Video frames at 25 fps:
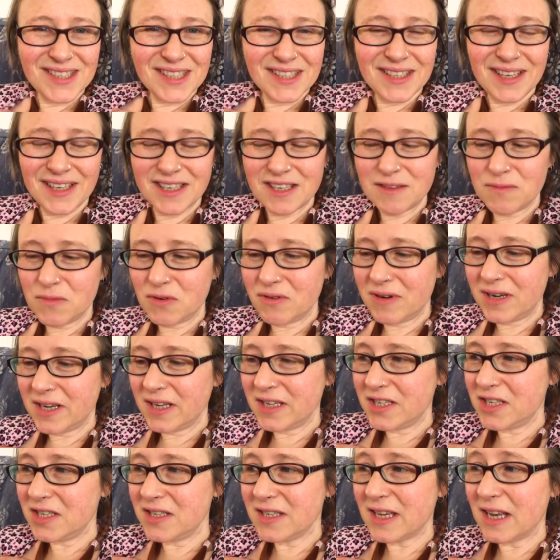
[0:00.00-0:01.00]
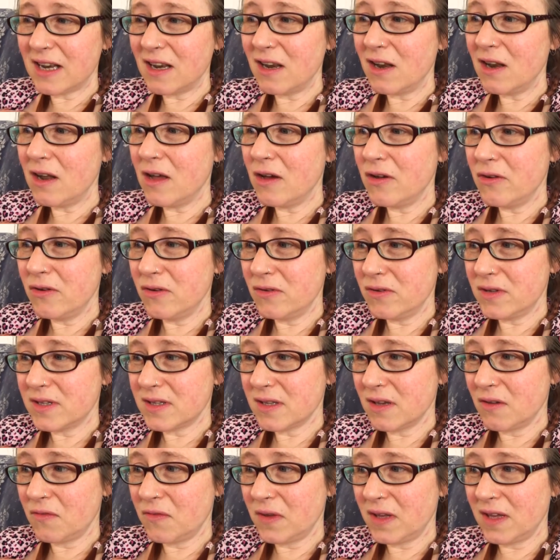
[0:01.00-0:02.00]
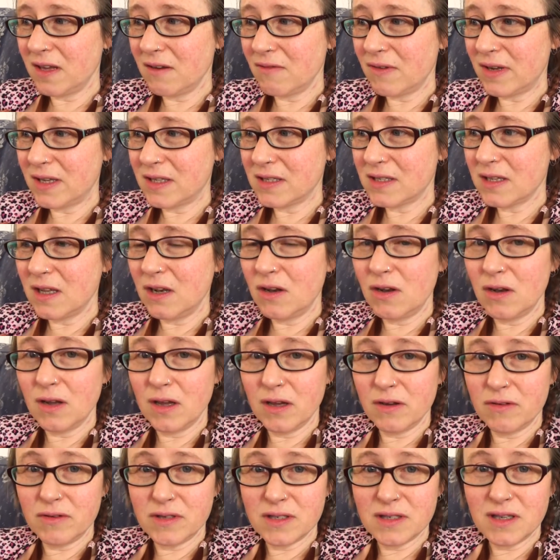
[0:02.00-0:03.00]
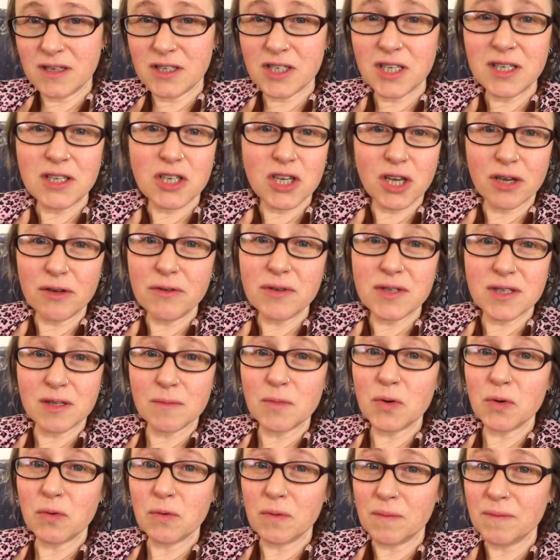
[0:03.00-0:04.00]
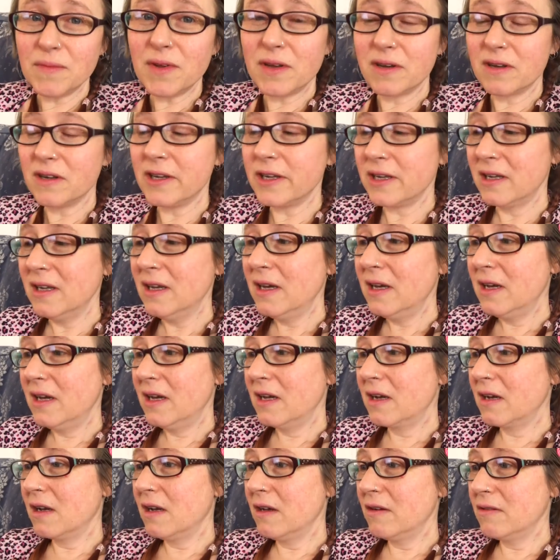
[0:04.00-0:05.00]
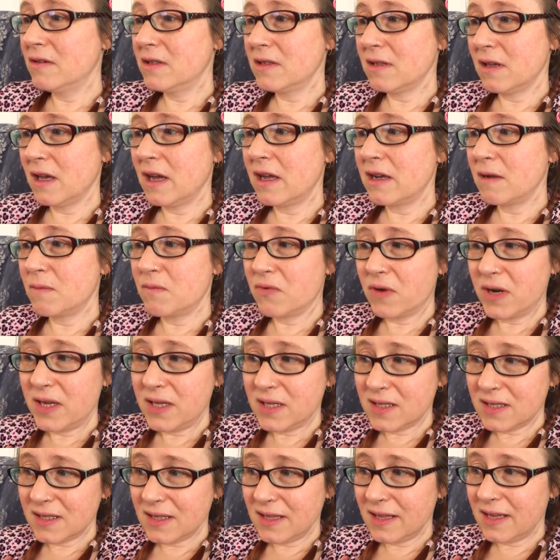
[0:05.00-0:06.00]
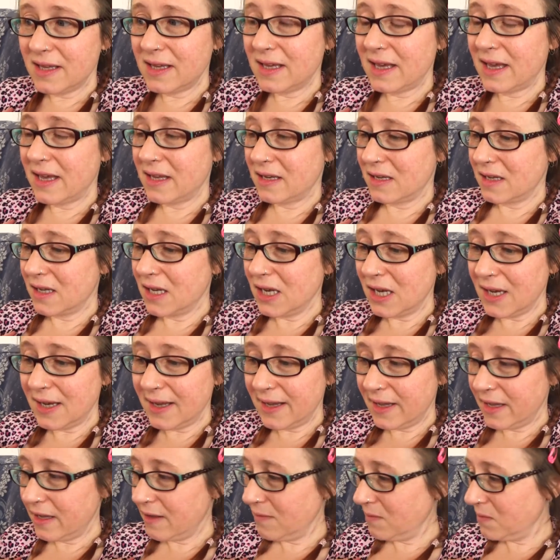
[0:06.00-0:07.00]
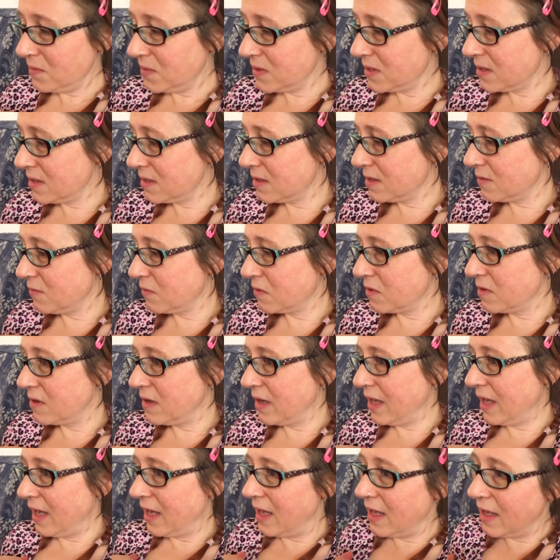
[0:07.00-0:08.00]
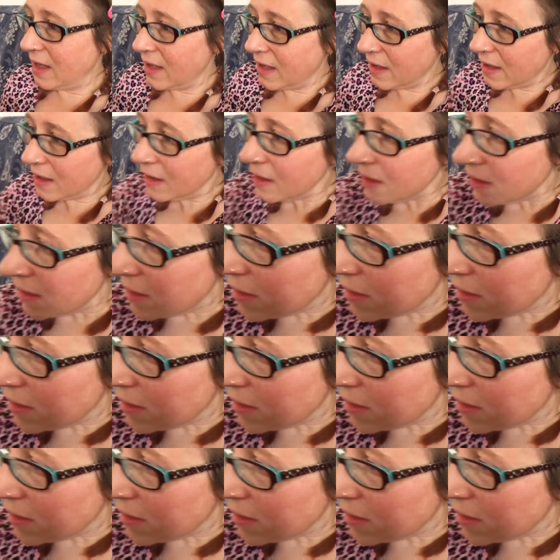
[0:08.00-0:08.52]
Getting them all ready. She's had loads of earrings, loads. She chose them all online. Loads, and a bracelet and clips for her hair.